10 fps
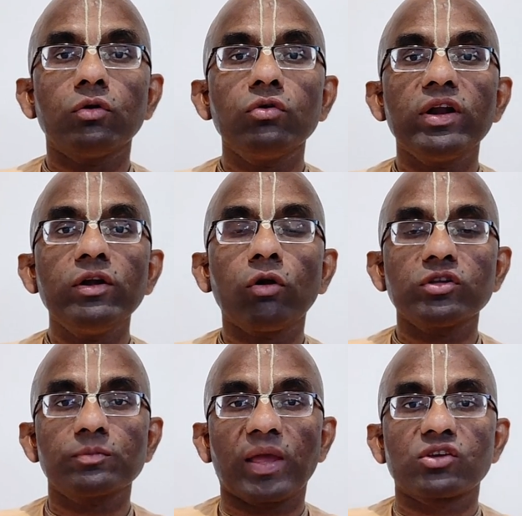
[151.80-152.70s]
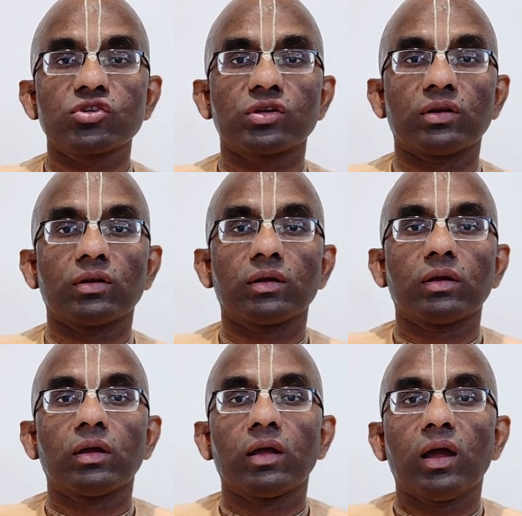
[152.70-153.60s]
to do introspection.
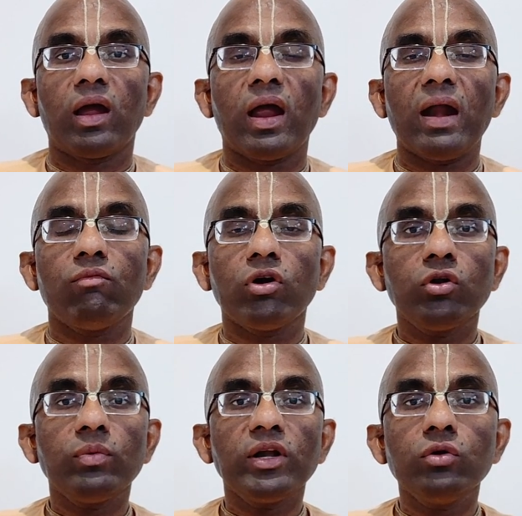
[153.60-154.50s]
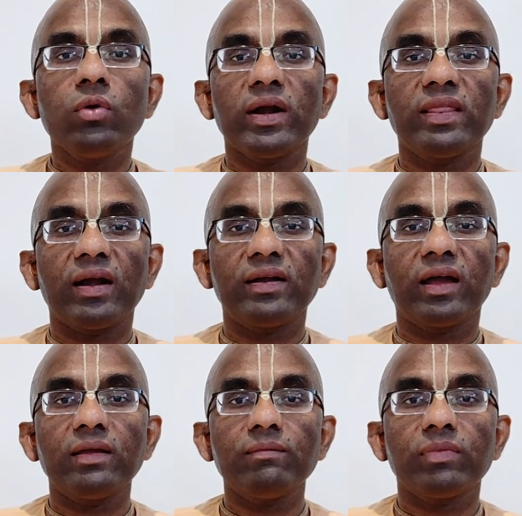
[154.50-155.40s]
And what do we do at that
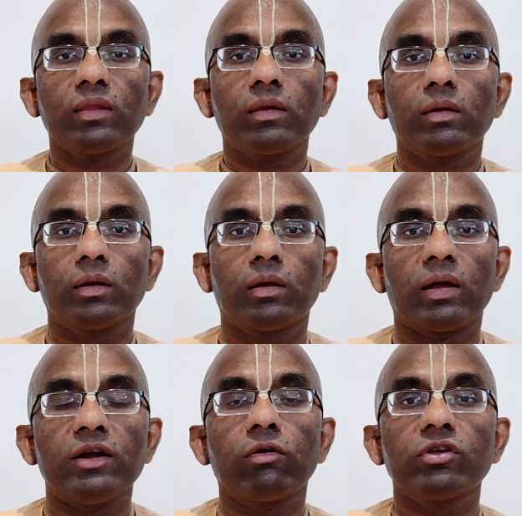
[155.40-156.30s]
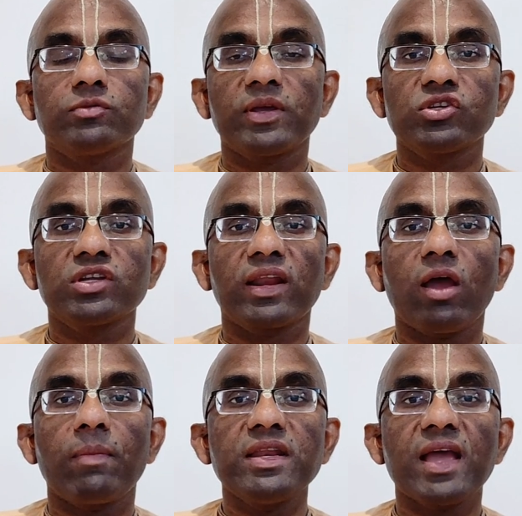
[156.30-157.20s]
time? Introspection can
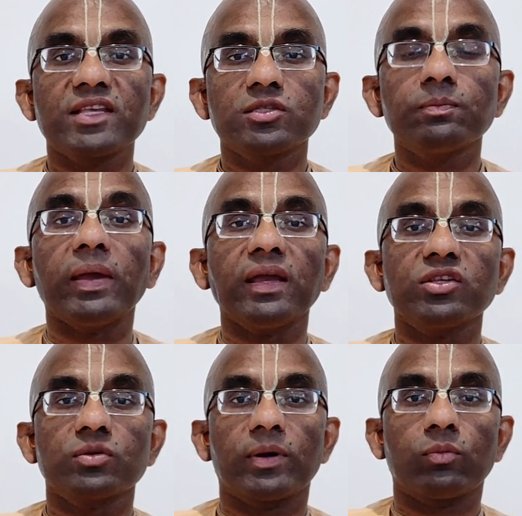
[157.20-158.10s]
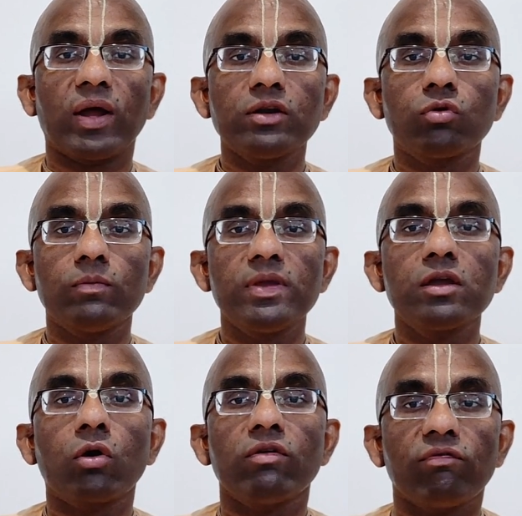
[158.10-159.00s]
have many aspects, but one could be
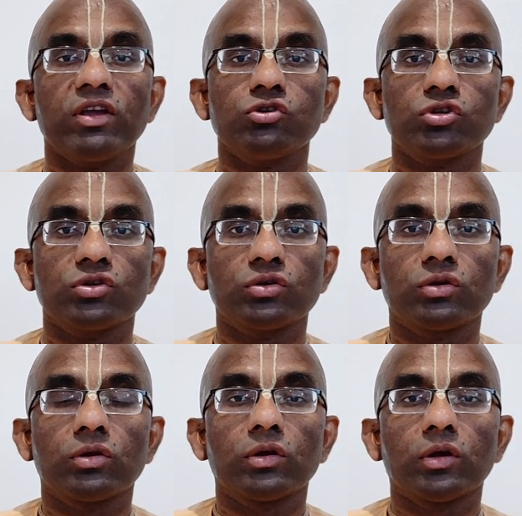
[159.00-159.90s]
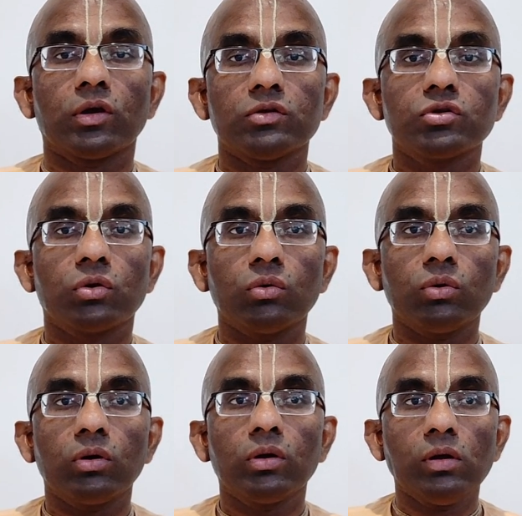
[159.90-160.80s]
confession.
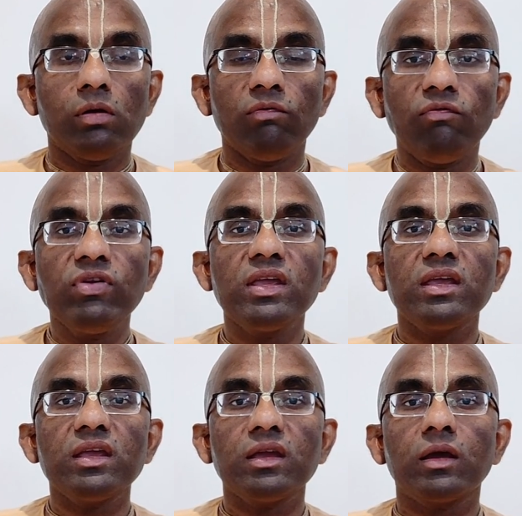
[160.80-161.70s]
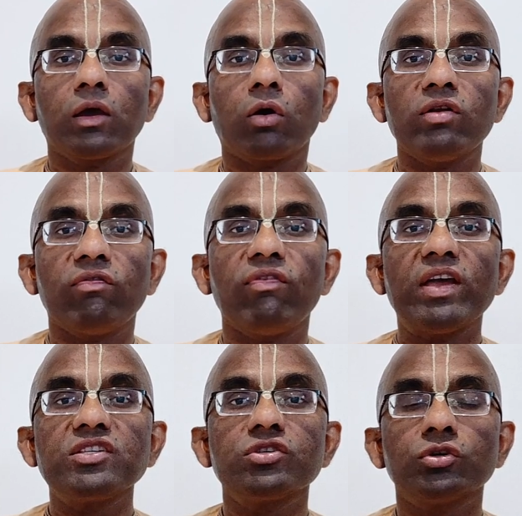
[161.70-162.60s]
So we
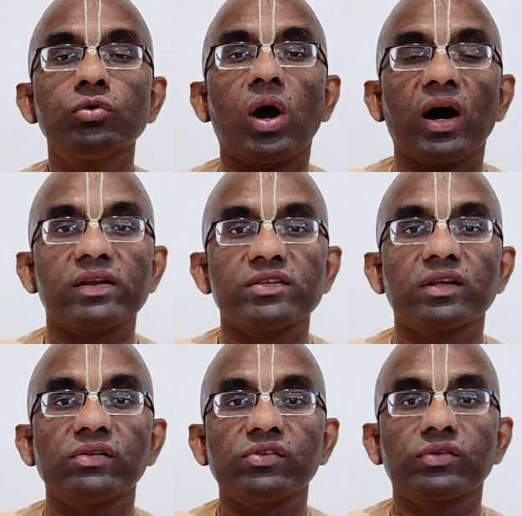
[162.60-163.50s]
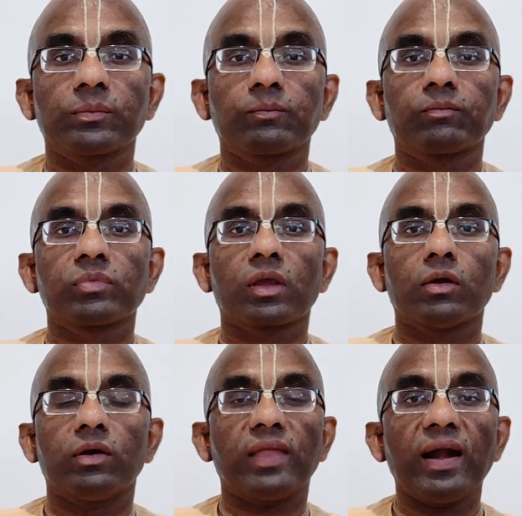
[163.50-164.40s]
confess to ourselves.
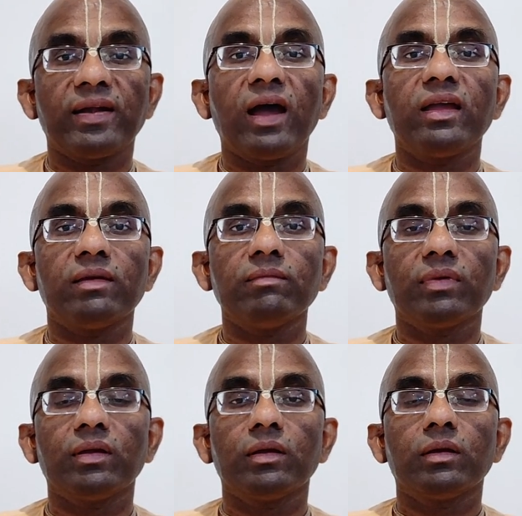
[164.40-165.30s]
At that time,